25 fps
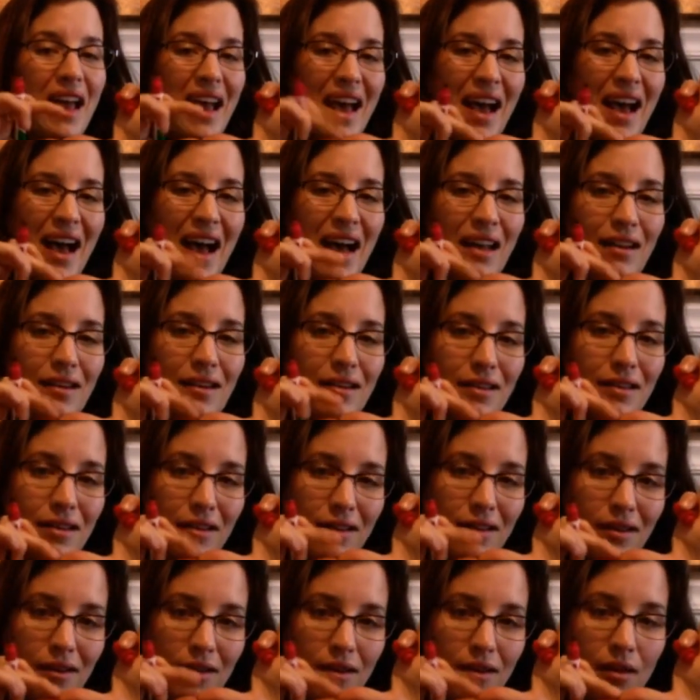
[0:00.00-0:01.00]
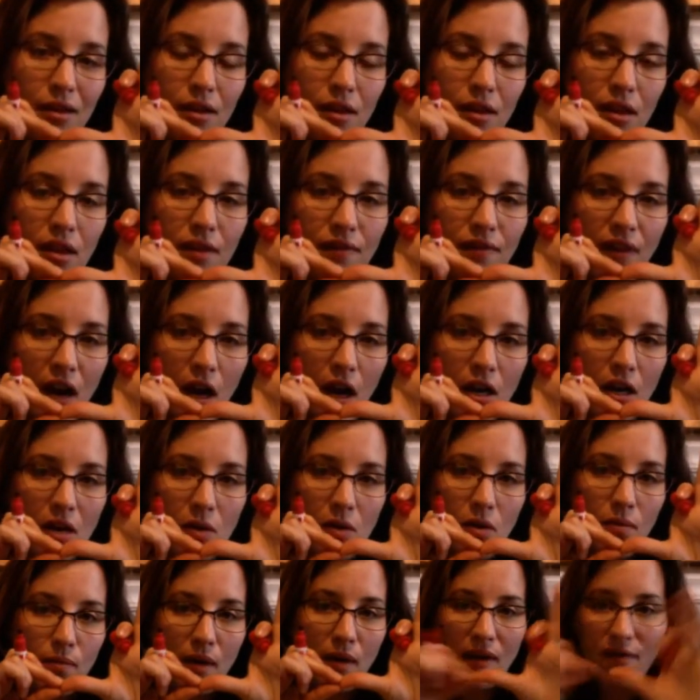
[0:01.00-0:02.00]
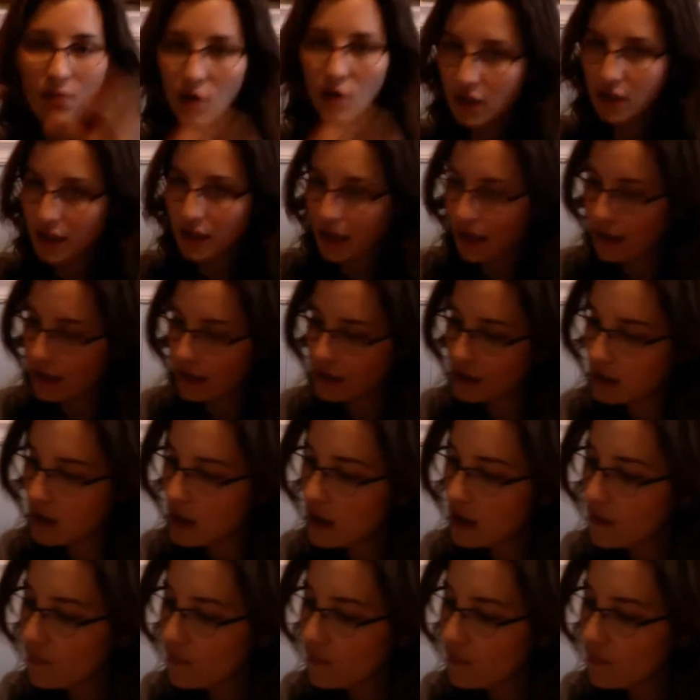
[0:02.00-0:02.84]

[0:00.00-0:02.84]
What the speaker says: at the value of my vertex.